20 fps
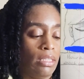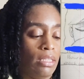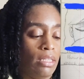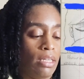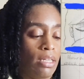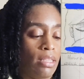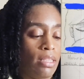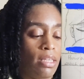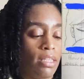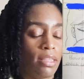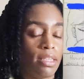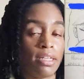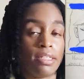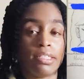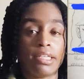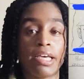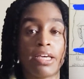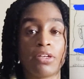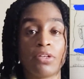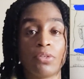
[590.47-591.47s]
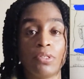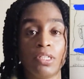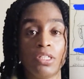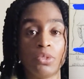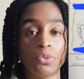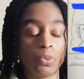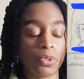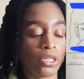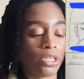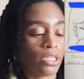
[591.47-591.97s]
I think that title
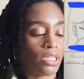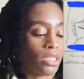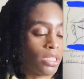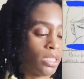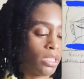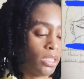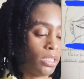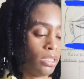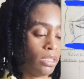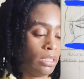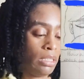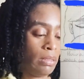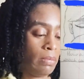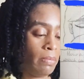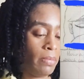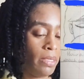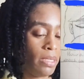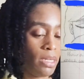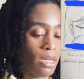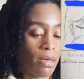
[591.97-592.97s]
needs work, but